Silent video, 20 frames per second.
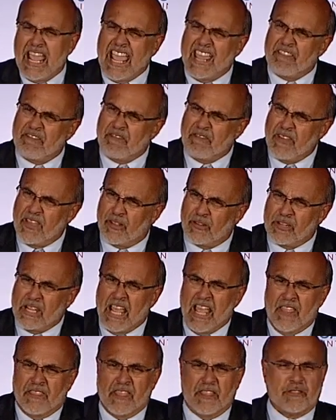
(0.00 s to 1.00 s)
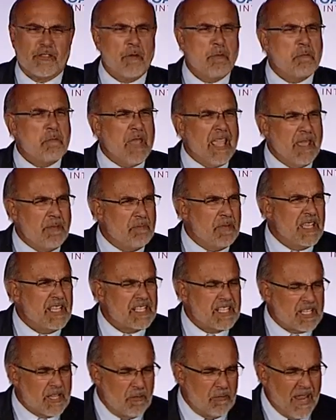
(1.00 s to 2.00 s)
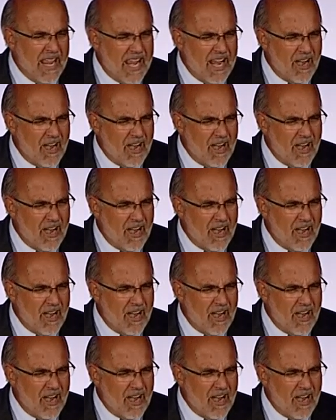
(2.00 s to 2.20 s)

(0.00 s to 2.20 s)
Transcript: and felt that there may be some